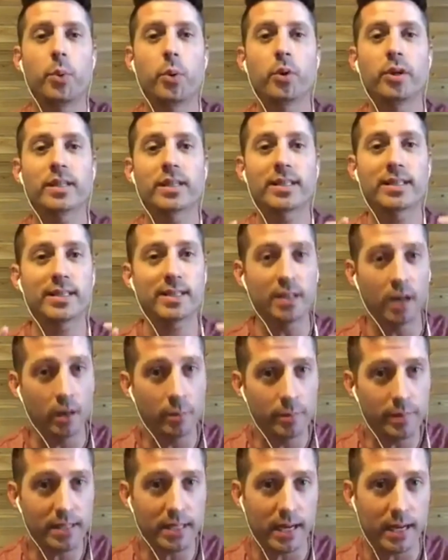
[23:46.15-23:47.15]
put
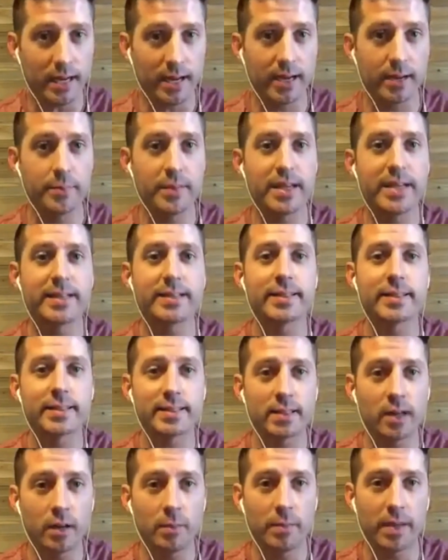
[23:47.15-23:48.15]
some time and
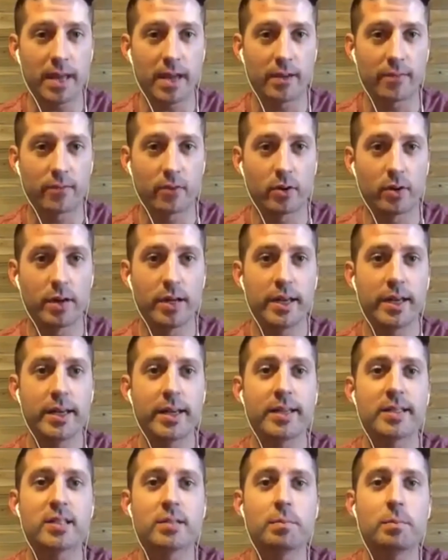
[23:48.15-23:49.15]
some effort
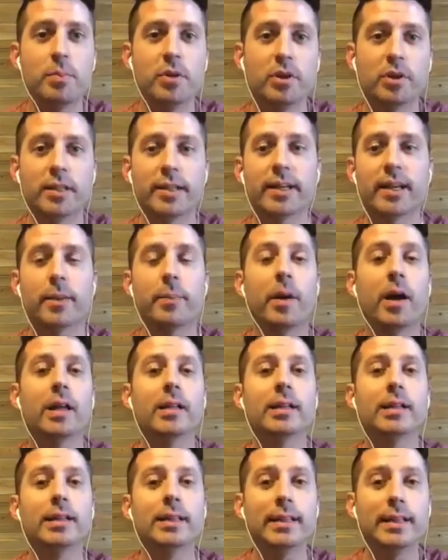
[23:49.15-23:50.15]
into building up
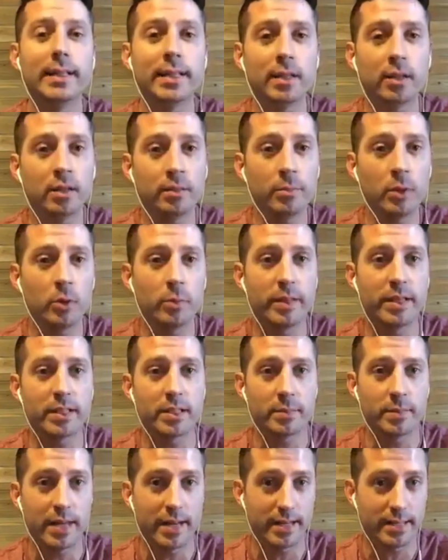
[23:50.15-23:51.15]
a little
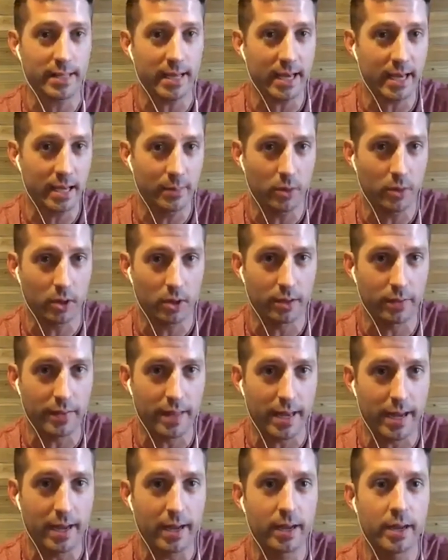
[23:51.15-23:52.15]
momentum at a time on
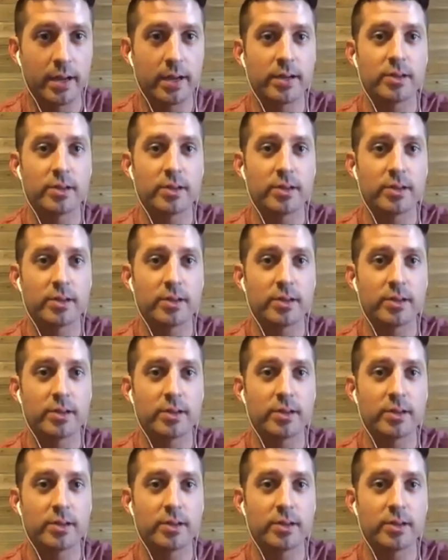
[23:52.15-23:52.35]
that,